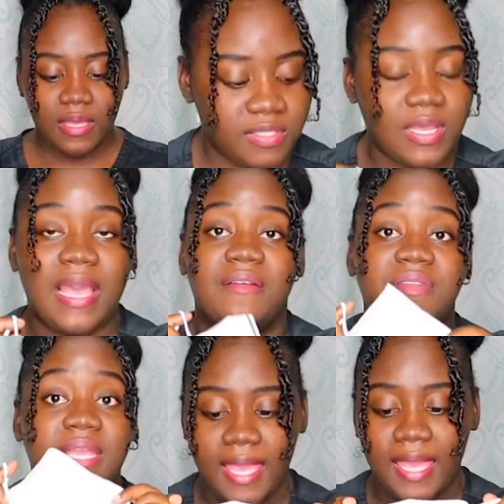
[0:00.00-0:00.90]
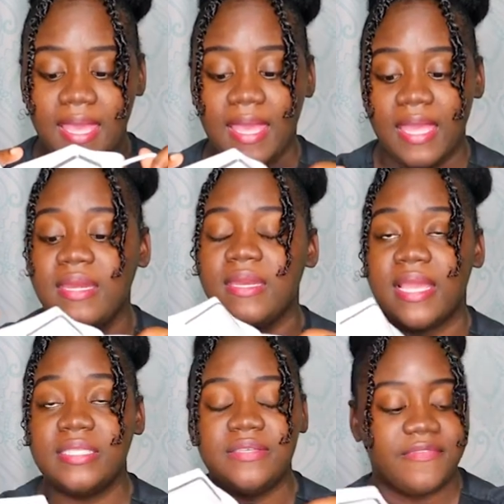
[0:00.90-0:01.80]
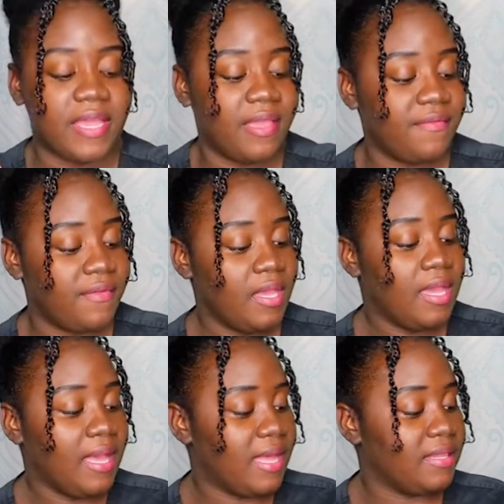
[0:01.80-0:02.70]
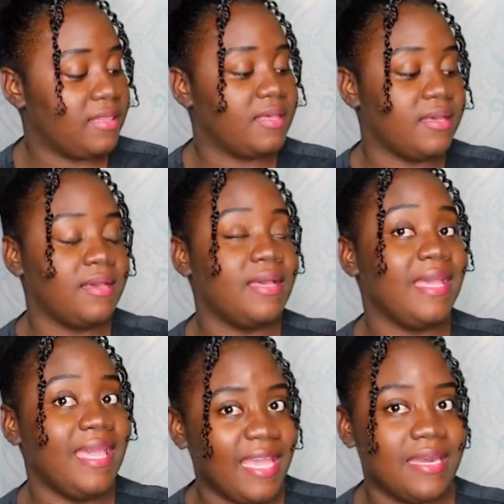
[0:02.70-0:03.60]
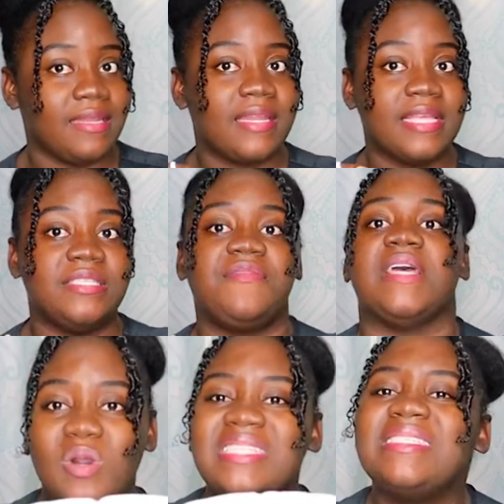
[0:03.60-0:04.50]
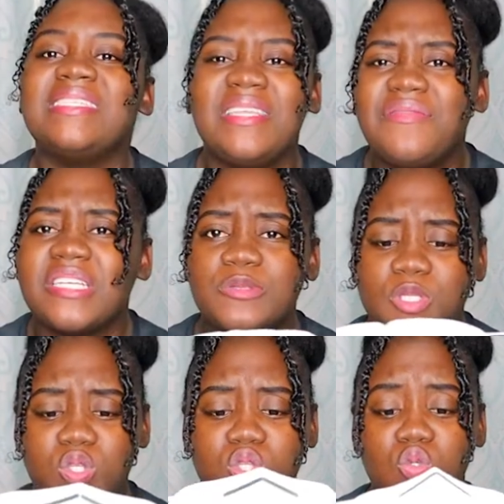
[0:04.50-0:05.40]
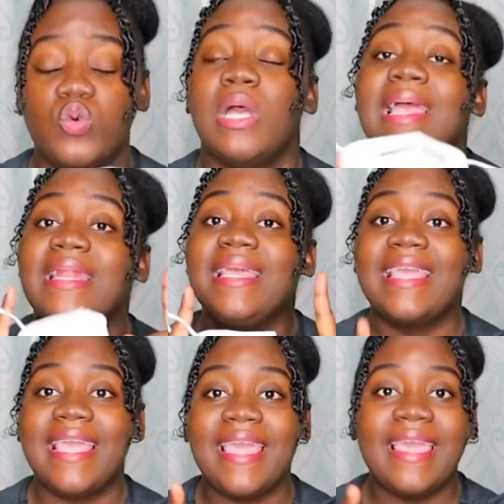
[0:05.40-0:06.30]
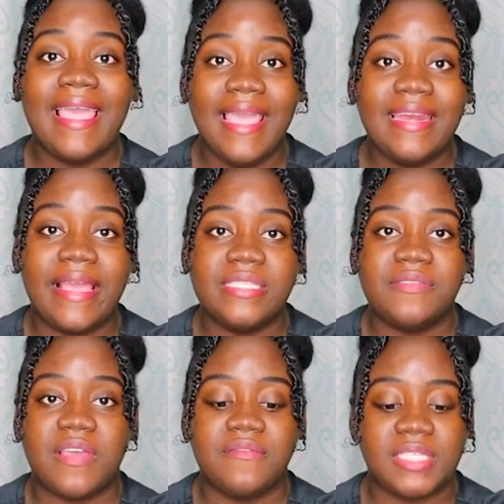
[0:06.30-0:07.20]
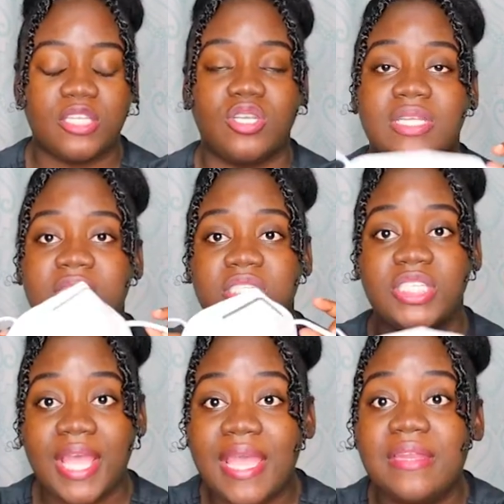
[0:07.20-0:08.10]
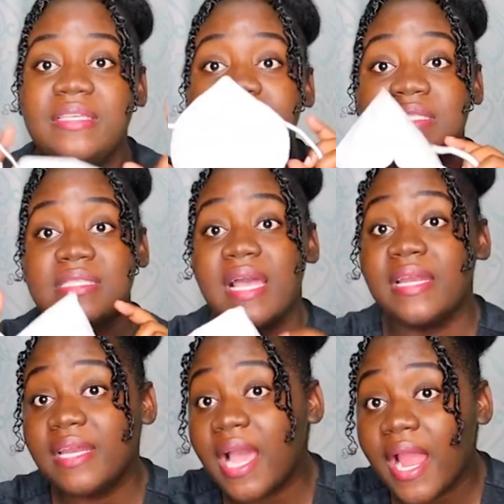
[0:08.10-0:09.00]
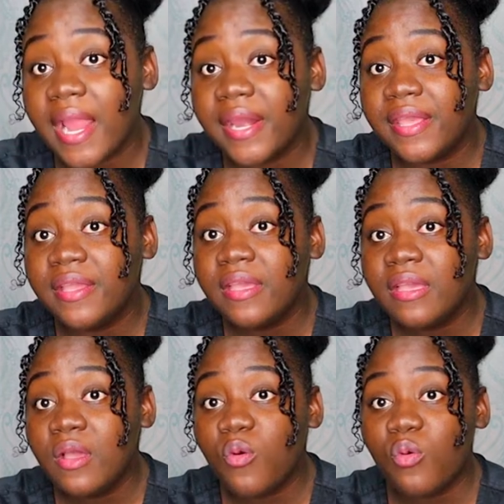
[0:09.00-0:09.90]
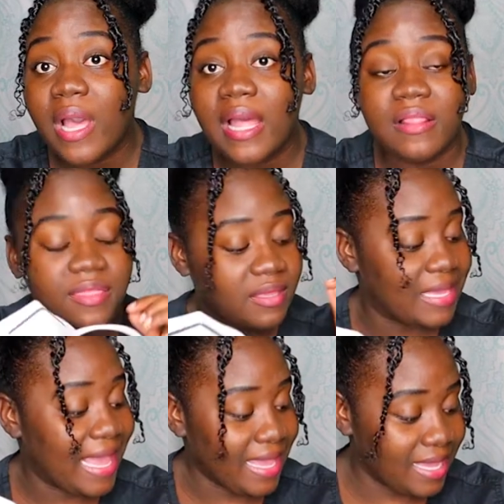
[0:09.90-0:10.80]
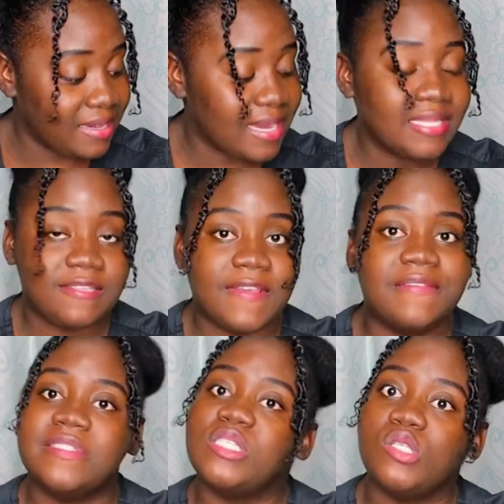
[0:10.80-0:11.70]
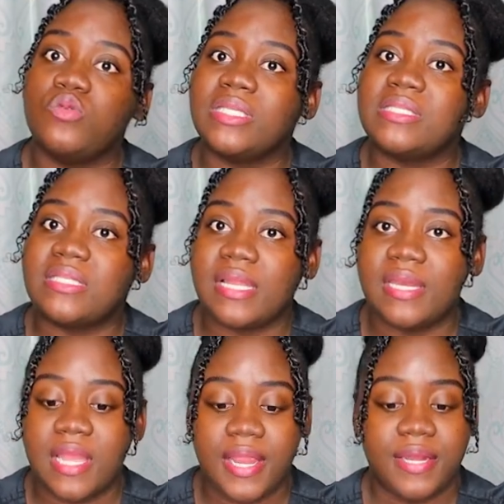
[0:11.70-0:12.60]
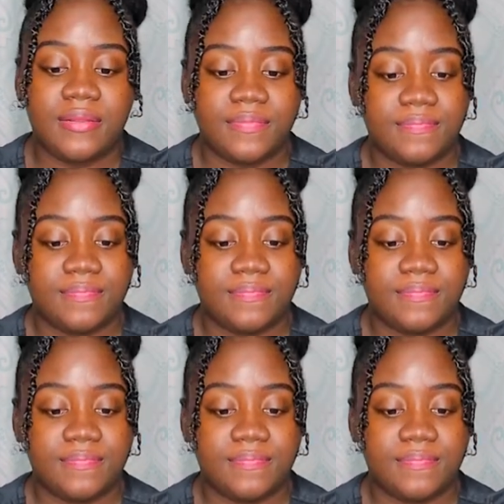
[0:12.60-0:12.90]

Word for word: So I have the KN95 and the N95. What is the difference between two? The KN95 is actually the Chinese standard while the N95 is the US standard.